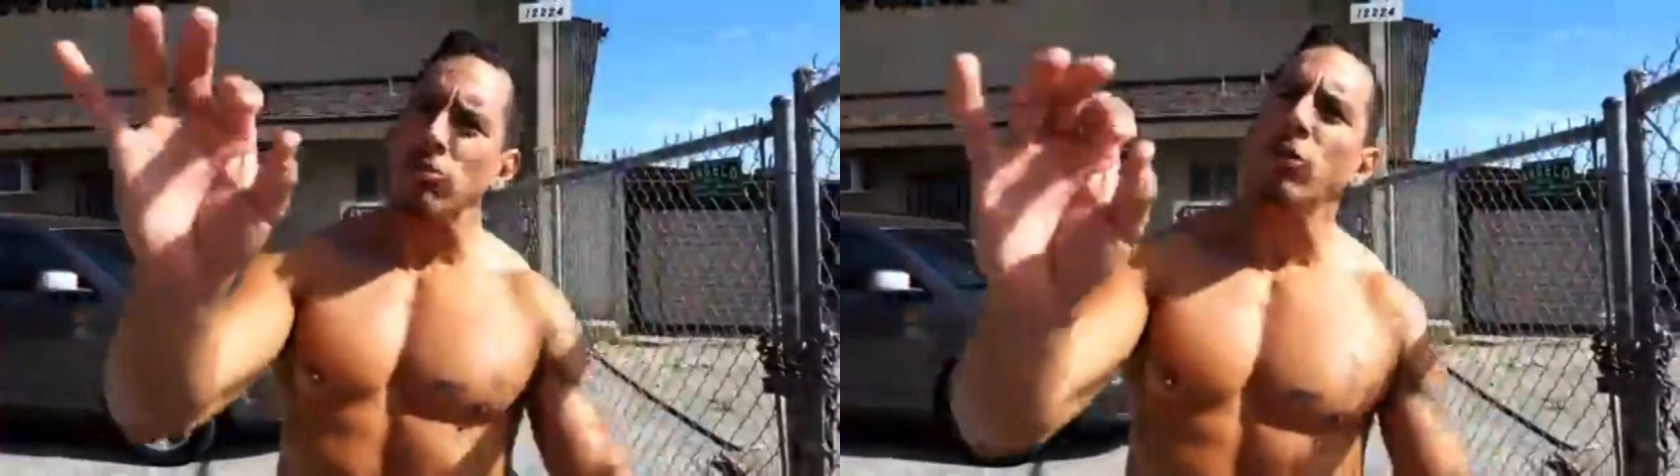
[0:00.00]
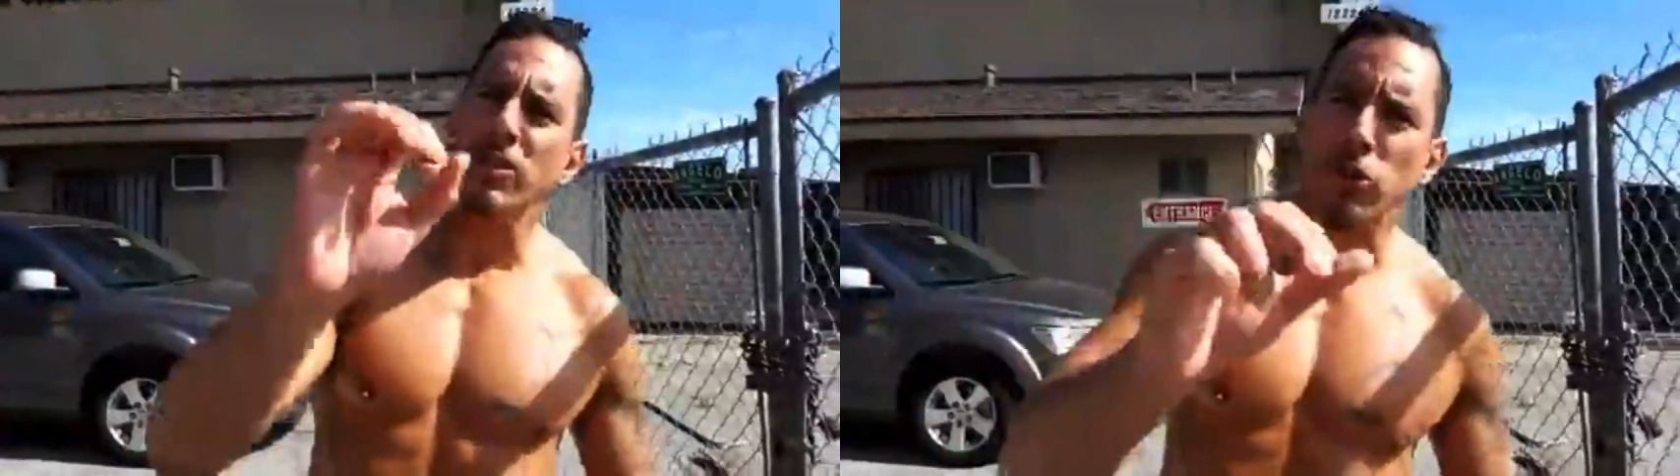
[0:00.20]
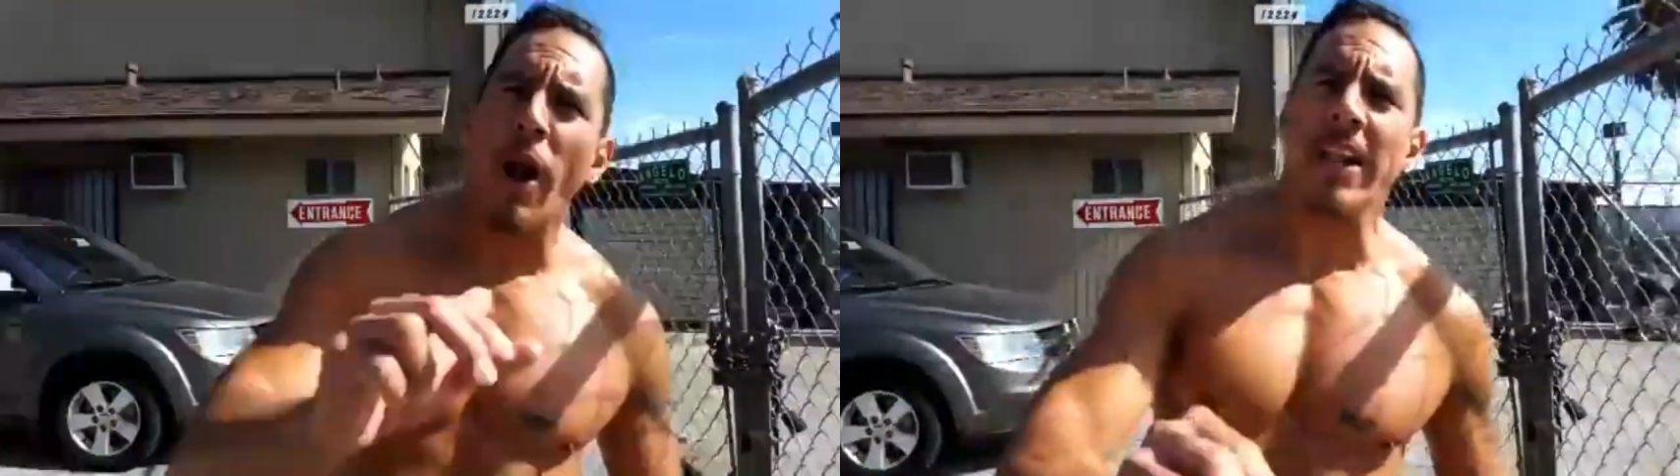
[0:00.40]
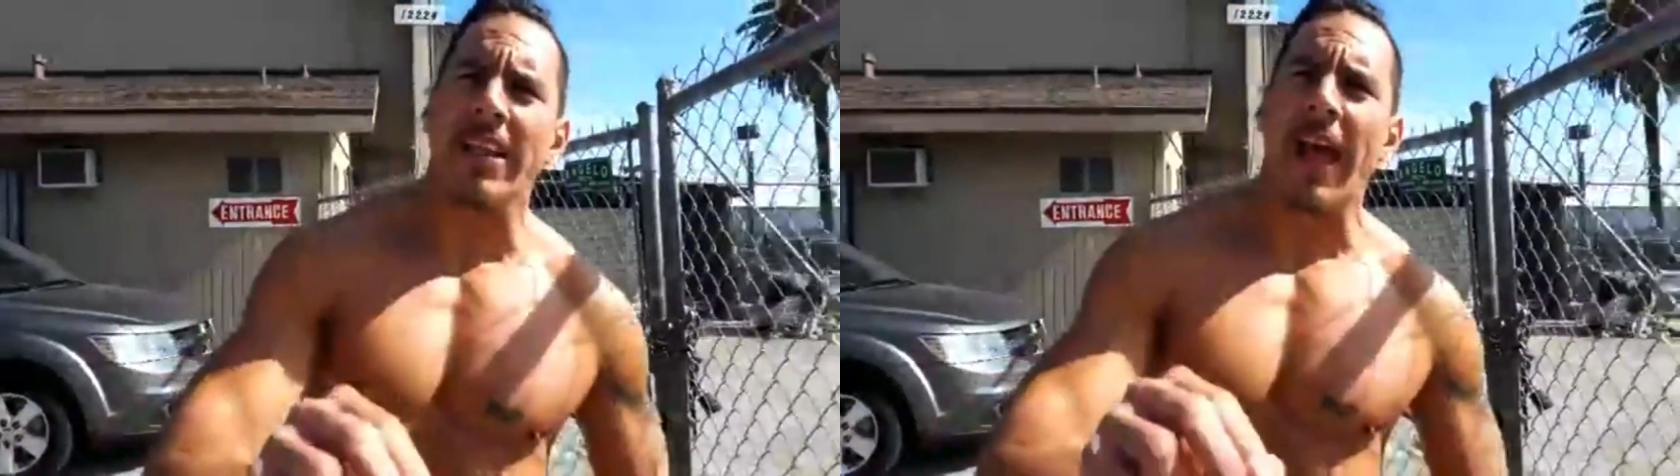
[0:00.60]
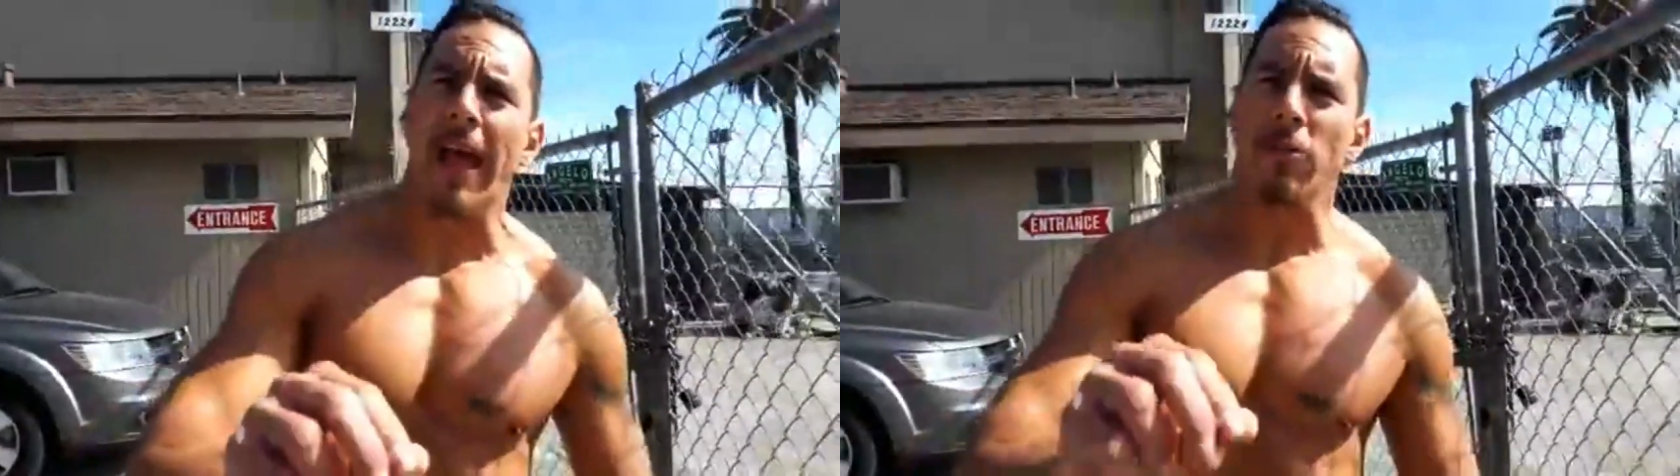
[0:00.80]
retract
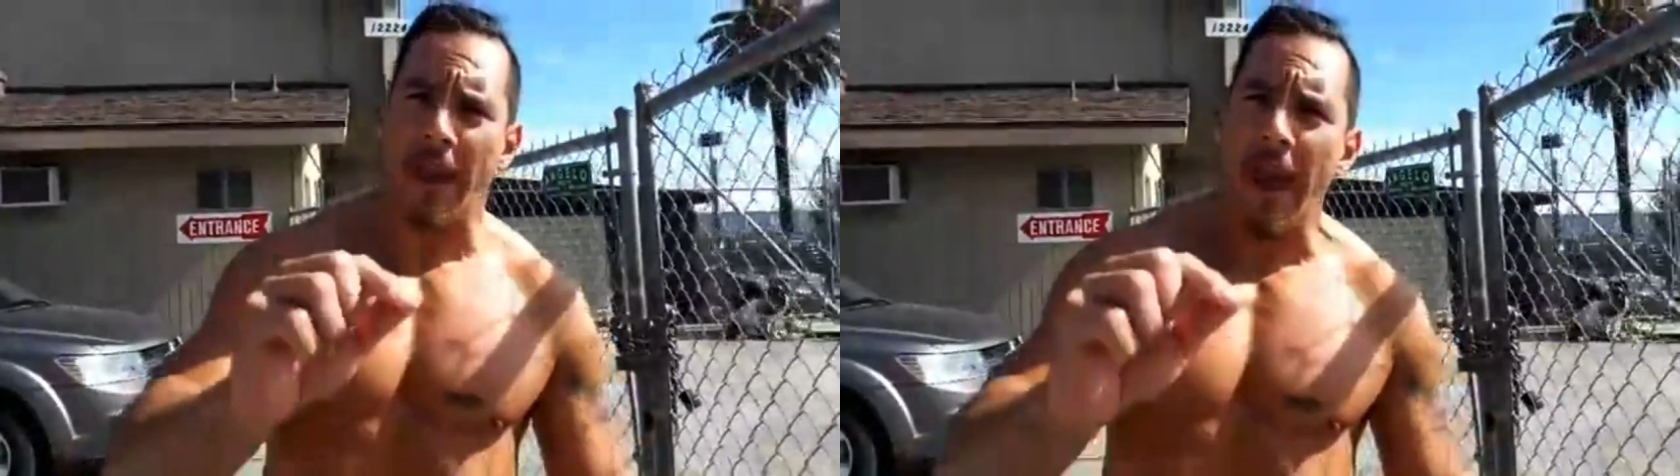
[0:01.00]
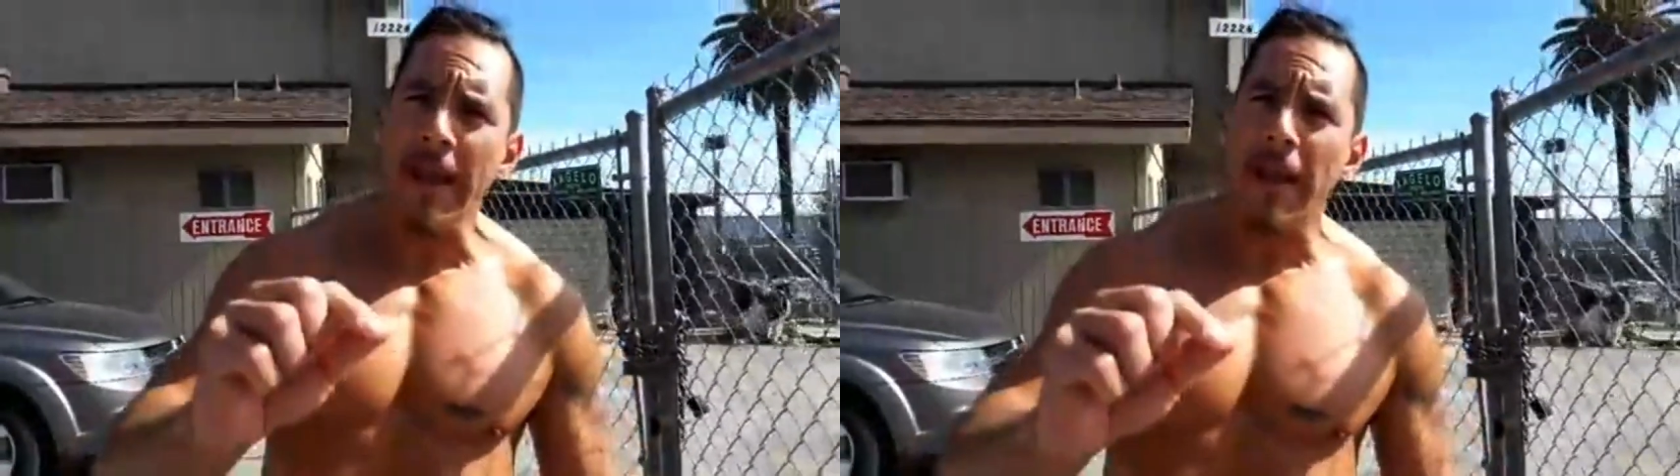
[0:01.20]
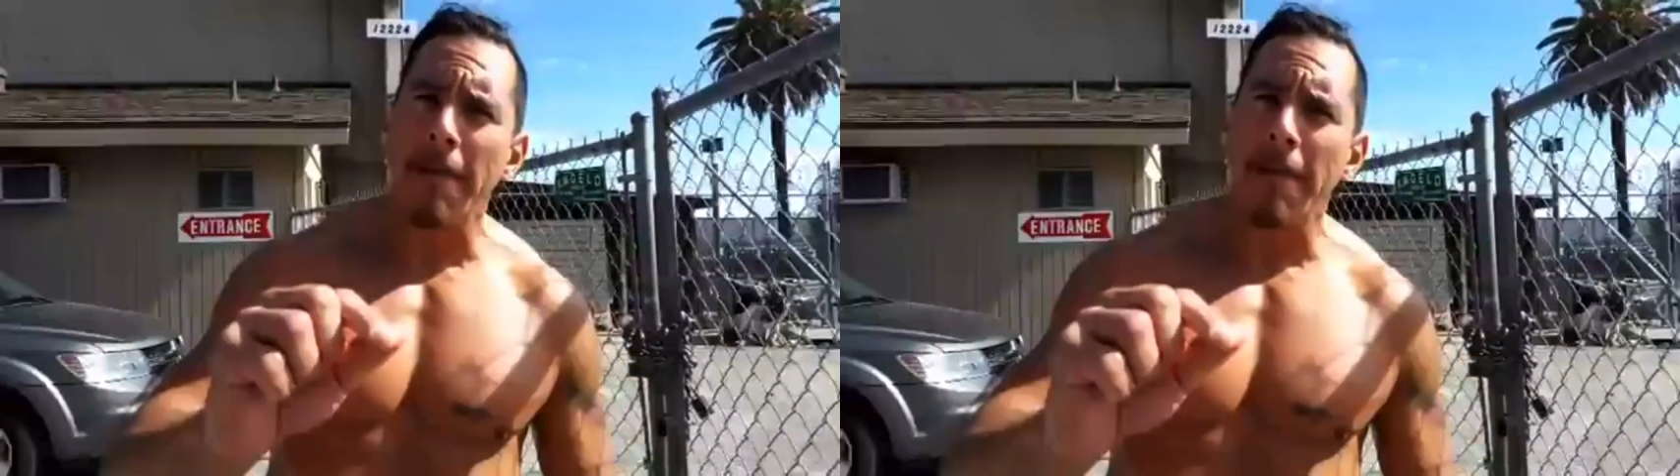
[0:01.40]
that, okay?